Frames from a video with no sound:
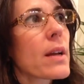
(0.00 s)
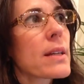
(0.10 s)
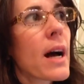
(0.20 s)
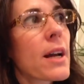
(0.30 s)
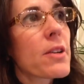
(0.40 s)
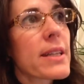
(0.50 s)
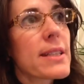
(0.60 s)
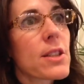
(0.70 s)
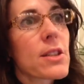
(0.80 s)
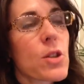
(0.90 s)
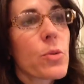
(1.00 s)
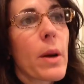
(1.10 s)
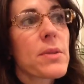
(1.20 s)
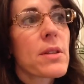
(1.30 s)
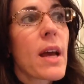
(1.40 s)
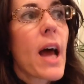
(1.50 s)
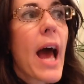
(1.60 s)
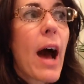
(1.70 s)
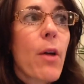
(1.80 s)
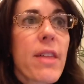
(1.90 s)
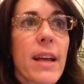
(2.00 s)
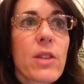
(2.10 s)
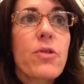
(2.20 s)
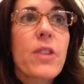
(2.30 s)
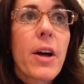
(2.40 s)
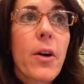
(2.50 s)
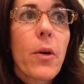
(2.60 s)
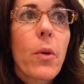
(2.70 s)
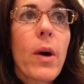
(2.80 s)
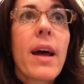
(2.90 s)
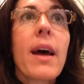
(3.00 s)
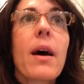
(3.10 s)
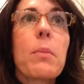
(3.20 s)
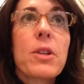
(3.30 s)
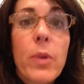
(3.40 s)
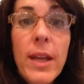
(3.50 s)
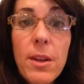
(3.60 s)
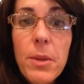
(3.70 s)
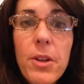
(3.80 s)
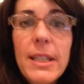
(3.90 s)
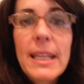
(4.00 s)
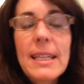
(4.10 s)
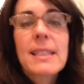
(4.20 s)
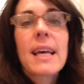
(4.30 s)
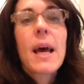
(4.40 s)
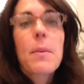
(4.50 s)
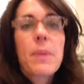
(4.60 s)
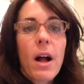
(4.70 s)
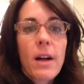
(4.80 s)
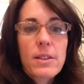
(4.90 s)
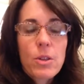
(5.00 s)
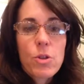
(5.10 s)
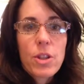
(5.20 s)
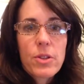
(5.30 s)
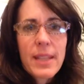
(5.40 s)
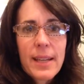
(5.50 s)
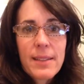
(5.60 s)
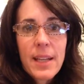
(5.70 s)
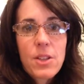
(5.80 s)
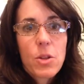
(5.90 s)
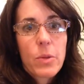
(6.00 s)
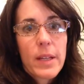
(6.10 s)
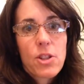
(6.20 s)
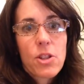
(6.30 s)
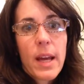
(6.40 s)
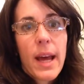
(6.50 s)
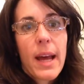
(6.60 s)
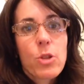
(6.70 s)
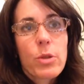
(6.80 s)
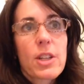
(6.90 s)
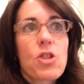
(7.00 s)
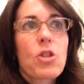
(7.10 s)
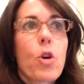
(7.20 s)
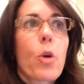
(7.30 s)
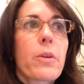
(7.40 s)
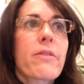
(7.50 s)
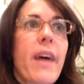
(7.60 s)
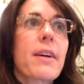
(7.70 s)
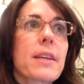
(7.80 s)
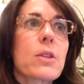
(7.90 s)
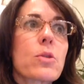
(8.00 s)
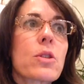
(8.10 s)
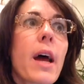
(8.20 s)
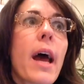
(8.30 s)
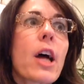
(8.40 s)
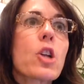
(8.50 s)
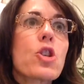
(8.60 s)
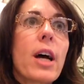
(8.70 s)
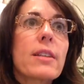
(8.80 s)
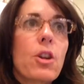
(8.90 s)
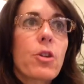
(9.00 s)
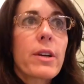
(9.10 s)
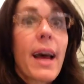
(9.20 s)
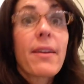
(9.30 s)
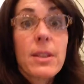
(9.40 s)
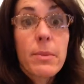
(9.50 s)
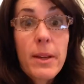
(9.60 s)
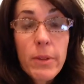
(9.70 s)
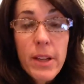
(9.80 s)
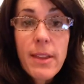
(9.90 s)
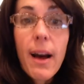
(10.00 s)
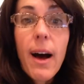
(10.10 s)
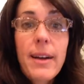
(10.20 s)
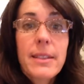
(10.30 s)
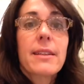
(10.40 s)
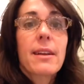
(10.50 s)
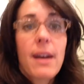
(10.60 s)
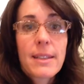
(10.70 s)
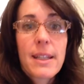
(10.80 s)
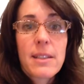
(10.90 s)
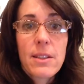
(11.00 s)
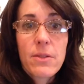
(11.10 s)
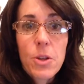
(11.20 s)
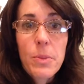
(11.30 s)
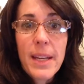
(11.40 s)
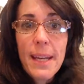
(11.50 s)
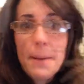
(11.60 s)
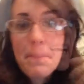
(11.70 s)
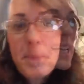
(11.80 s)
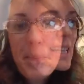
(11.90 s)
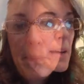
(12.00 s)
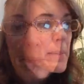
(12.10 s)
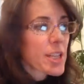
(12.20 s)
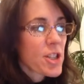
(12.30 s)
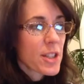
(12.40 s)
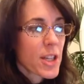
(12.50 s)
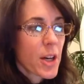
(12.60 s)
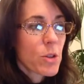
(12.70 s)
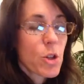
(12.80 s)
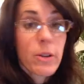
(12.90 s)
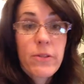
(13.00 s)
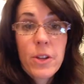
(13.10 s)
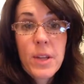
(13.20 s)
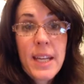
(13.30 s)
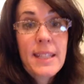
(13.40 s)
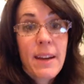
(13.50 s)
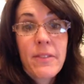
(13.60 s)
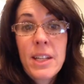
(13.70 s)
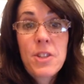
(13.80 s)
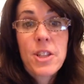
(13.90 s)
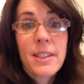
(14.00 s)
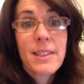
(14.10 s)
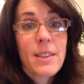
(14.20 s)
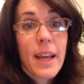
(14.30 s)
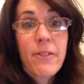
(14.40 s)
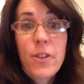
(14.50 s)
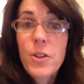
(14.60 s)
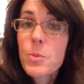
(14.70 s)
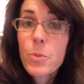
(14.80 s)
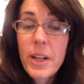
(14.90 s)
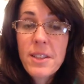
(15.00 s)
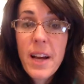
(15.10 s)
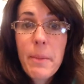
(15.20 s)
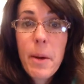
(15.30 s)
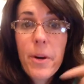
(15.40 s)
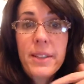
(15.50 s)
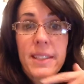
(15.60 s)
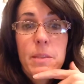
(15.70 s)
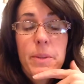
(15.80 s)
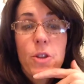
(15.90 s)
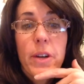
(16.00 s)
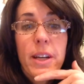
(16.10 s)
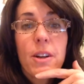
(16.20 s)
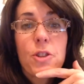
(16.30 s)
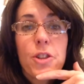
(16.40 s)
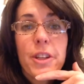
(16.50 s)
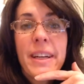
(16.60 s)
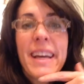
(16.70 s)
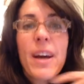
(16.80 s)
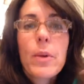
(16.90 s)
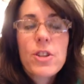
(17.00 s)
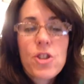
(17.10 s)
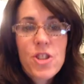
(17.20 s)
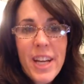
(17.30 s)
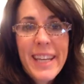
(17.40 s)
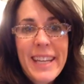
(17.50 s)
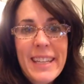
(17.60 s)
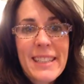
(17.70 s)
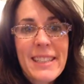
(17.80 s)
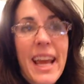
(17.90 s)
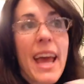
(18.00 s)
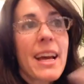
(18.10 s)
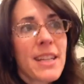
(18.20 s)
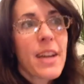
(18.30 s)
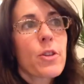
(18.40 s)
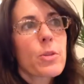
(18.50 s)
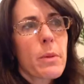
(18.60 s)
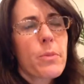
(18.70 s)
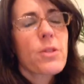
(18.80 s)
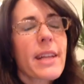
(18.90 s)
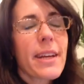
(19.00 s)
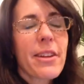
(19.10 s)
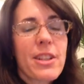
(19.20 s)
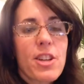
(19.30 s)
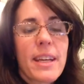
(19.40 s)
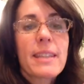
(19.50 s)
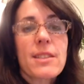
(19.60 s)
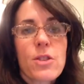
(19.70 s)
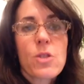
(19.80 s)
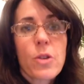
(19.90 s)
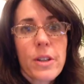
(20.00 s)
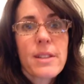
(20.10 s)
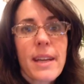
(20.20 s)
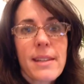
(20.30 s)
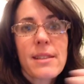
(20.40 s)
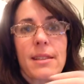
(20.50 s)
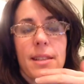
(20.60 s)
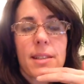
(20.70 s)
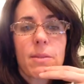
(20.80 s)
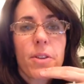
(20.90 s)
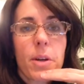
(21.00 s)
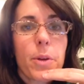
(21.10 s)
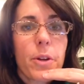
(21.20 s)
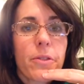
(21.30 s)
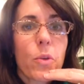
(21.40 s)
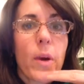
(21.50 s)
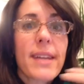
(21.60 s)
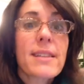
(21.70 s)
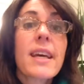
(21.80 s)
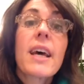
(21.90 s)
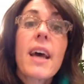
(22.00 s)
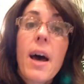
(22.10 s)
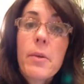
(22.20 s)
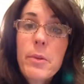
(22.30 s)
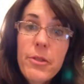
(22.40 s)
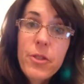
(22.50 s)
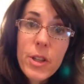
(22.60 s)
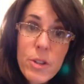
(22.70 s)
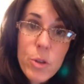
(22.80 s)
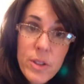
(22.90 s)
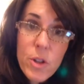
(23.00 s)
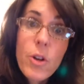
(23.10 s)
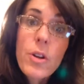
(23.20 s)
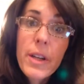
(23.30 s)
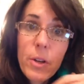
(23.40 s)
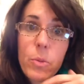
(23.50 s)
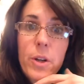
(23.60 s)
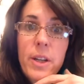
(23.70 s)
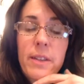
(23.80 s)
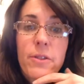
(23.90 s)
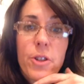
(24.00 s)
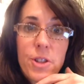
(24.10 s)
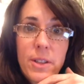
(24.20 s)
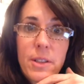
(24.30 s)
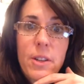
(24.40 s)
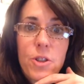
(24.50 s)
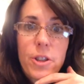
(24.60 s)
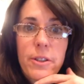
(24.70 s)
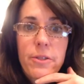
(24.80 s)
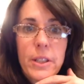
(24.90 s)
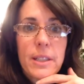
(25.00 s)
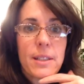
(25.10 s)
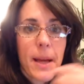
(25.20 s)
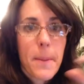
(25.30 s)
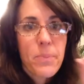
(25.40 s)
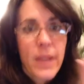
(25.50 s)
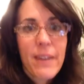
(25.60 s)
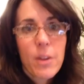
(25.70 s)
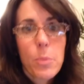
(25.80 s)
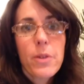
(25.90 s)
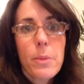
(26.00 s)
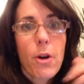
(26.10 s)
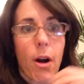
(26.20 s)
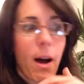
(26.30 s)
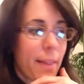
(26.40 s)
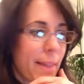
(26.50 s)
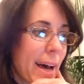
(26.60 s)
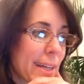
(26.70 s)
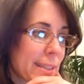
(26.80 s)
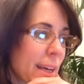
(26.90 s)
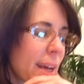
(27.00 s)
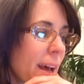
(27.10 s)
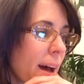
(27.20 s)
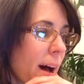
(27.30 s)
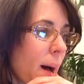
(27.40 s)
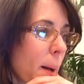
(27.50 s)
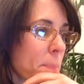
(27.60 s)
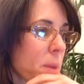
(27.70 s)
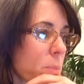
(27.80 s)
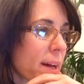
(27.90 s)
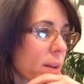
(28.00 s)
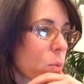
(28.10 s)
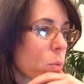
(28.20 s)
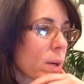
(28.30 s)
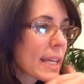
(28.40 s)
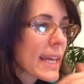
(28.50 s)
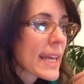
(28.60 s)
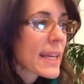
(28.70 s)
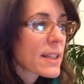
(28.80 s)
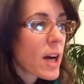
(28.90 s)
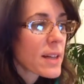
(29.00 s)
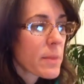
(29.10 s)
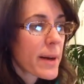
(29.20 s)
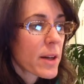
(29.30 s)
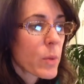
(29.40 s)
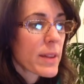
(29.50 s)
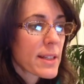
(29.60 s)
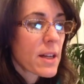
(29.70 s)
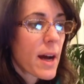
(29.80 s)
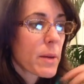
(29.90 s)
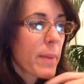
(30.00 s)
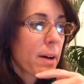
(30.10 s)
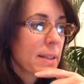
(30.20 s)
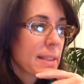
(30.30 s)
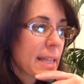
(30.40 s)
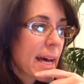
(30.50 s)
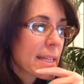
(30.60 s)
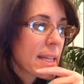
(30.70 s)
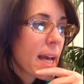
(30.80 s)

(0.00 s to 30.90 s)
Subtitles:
not only disrupts how things flow between communities, but also shows the extent to which traditional corporate values just are going to have to be rethought in the context of new media. Let me just go to a few key definitions. Like first, we're going to talk about participatory culture, which Jenkins and others, but particularly Jenkins, historicizes in some very beautiful ways. I would refer you to his earlier work, Convergence Culture, for some kind of the primer on that. But what he talks about and what they talk about is that